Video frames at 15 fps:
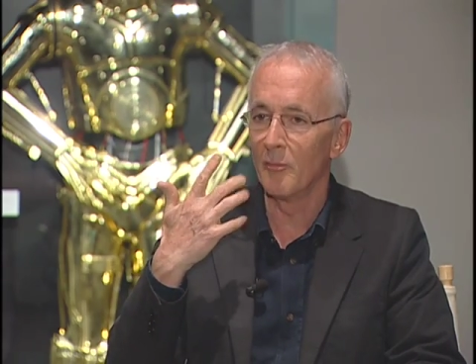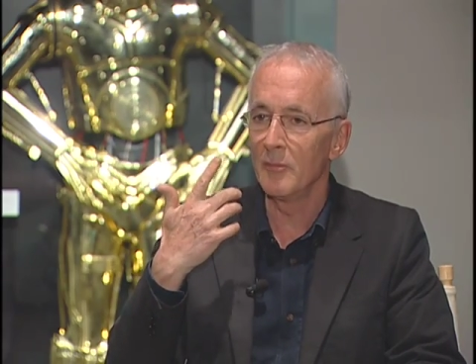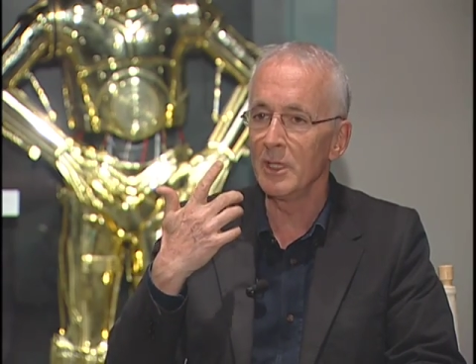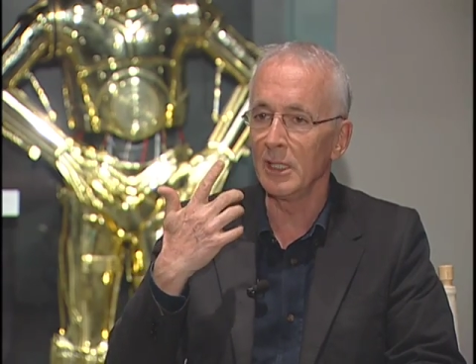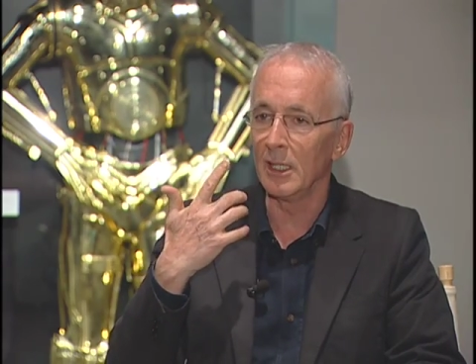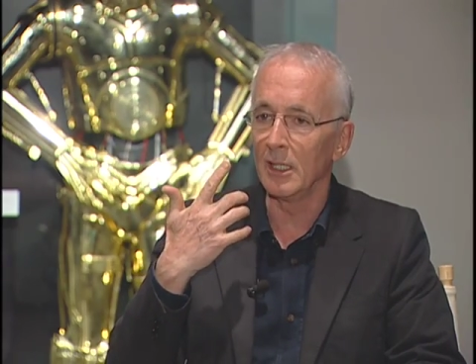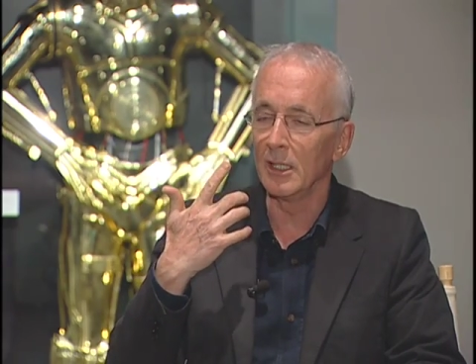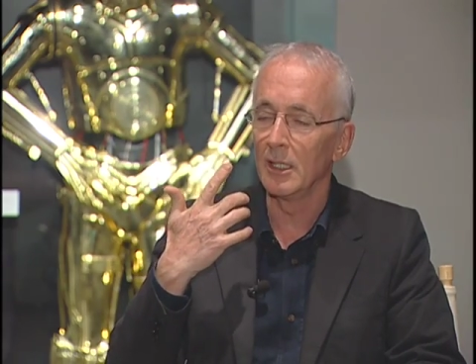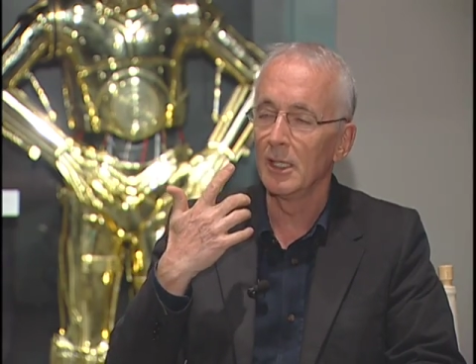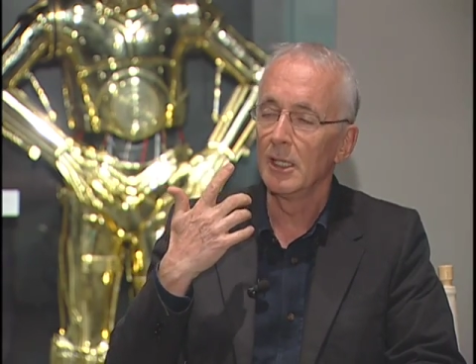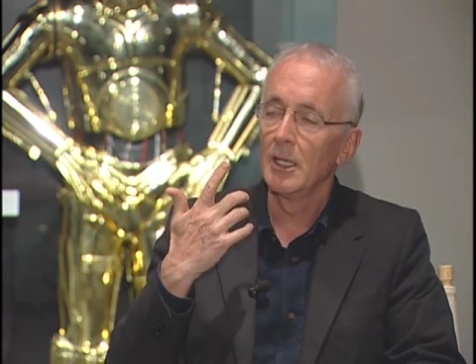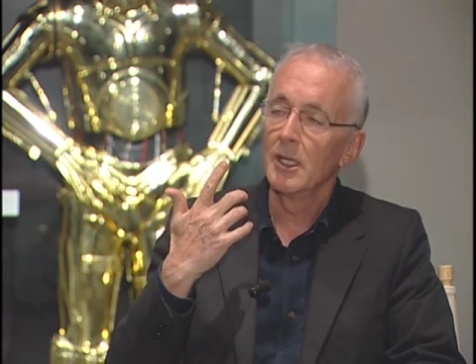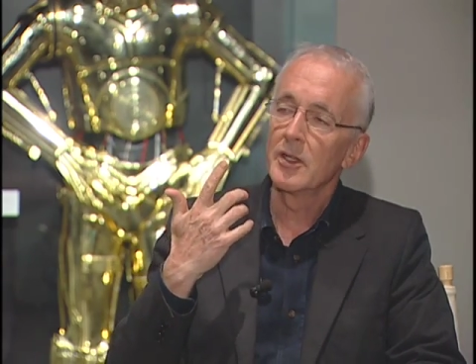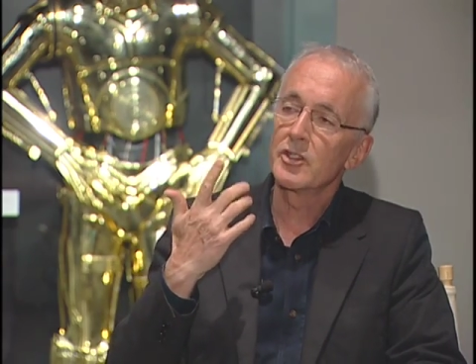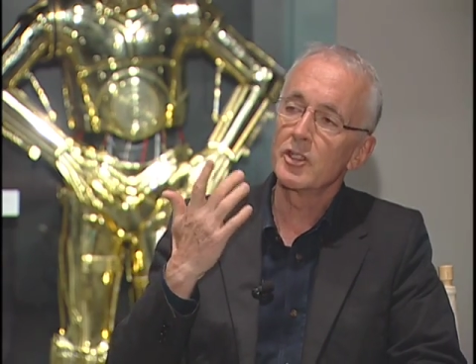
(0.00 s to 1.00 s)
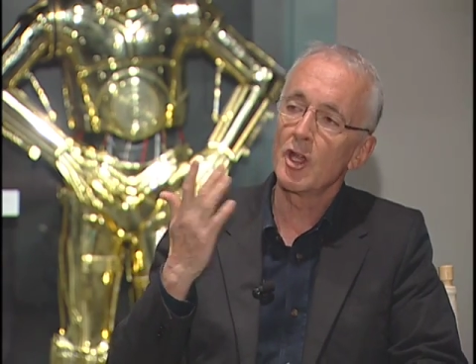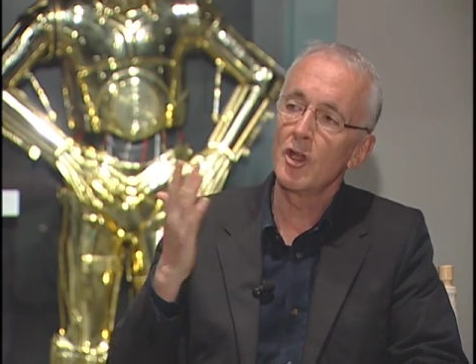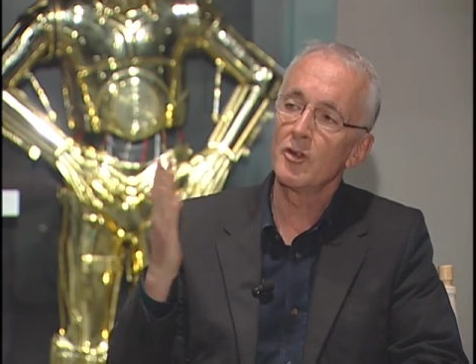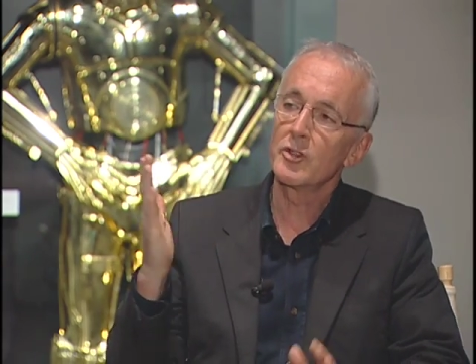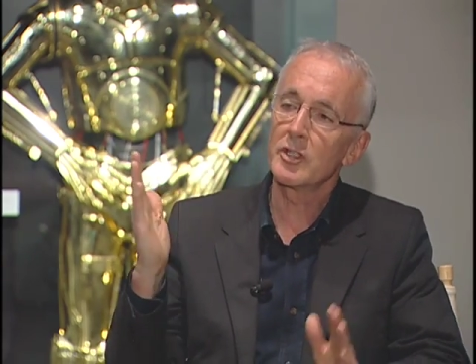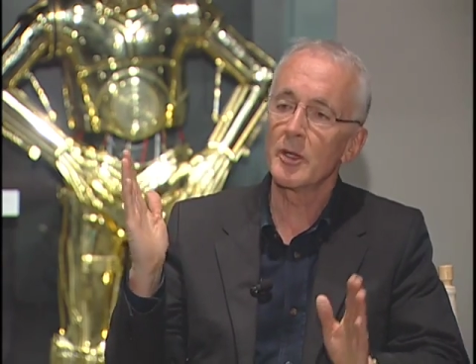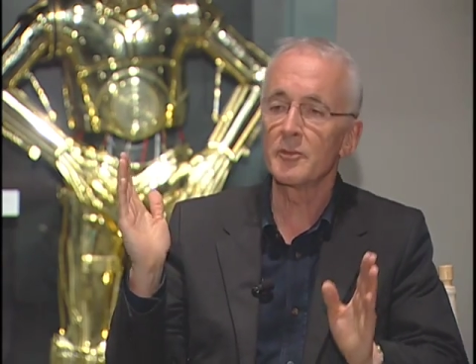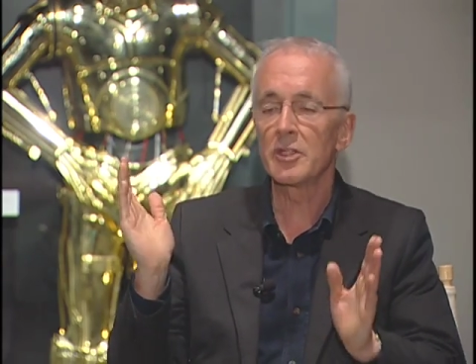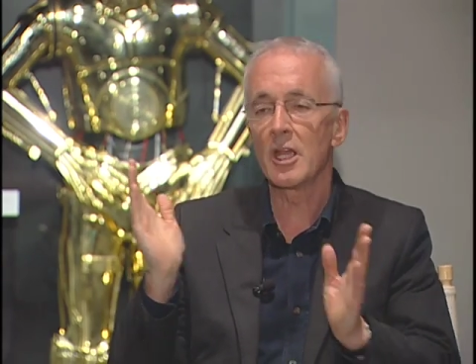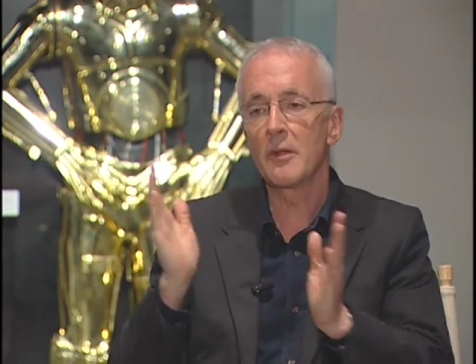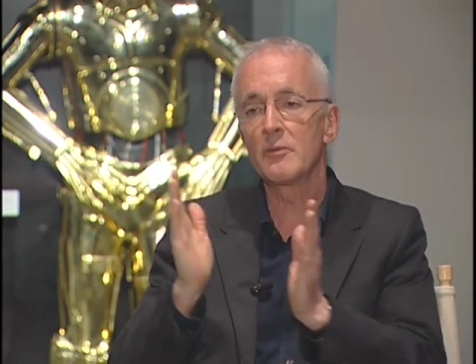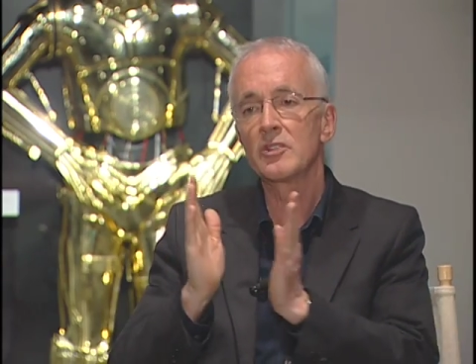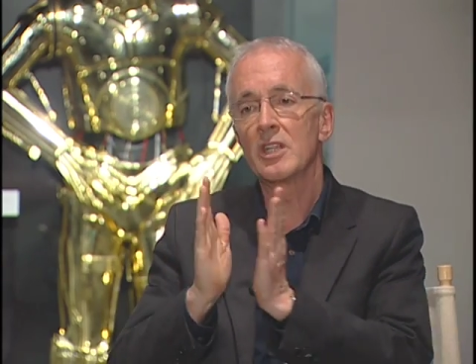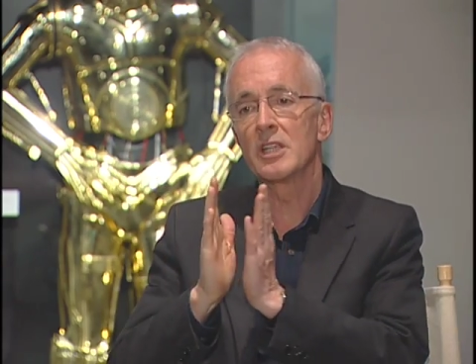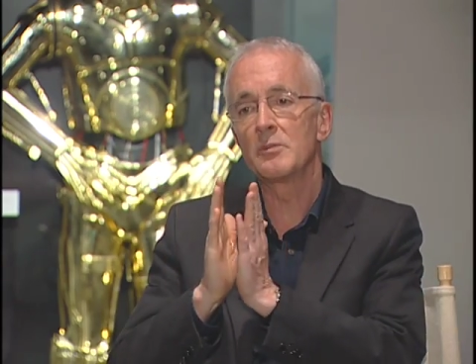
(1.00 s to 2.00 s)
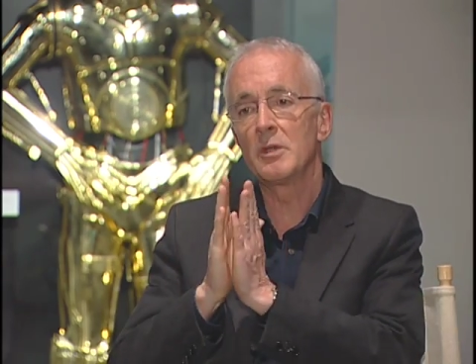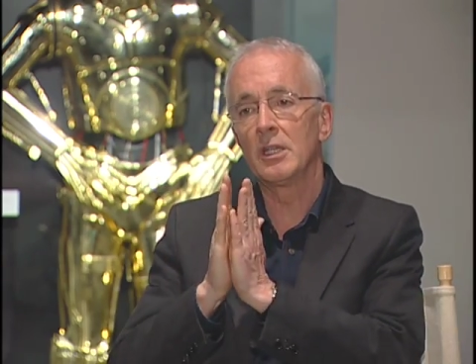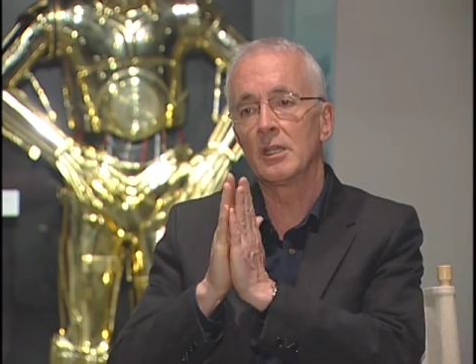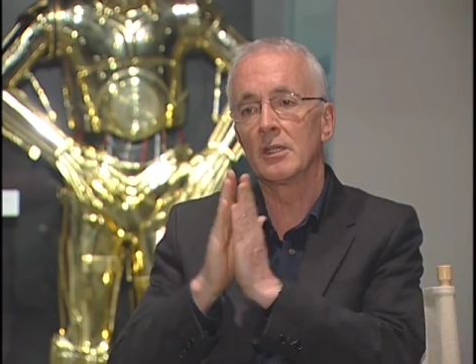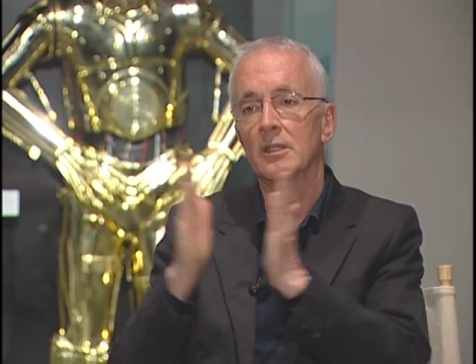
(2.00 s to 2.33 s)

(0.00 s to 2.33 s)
me. So sometimes there's been a